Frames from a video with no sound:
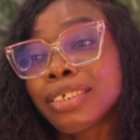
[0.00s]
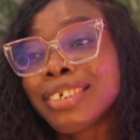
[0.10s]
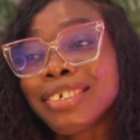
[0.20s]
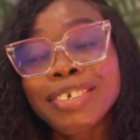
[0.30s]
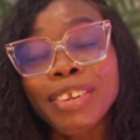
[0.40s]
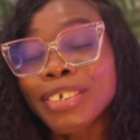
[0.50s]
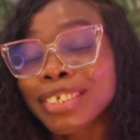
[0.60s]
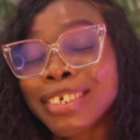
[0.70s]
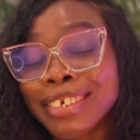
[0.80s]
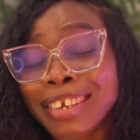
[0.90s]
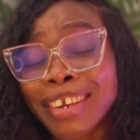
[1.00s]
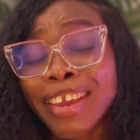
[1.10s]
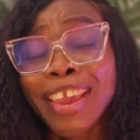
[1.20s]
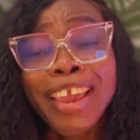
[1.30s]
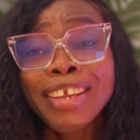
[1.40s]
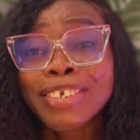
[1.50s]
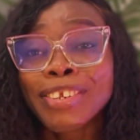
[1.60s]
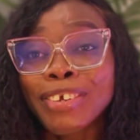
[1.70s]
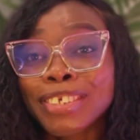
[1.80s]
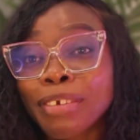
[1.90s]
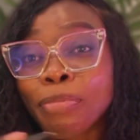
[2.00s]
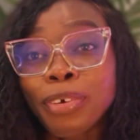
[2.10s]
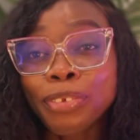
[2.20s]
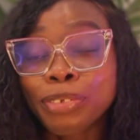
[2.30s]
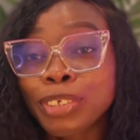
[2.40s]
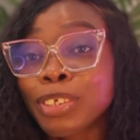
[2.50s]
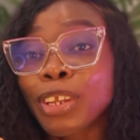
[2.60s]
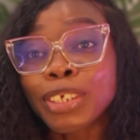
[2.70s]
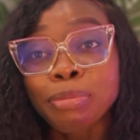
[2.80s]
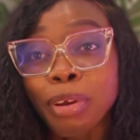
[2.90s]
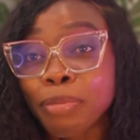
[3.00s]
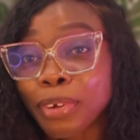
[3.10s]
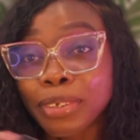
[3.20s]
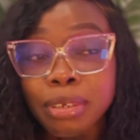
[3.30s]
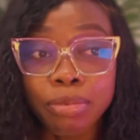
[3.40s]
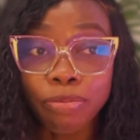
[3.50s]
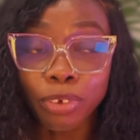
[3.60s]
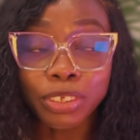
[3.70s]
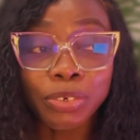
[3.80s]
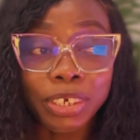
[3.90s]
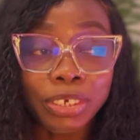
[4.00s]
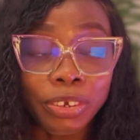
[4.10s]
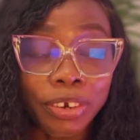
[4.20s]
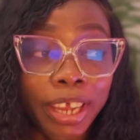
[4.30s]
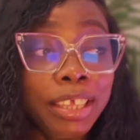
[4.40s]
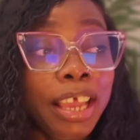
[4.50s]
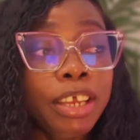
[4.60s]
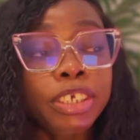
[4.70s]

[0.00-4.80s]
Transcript: She lost she lost money because of the fluctuation, right?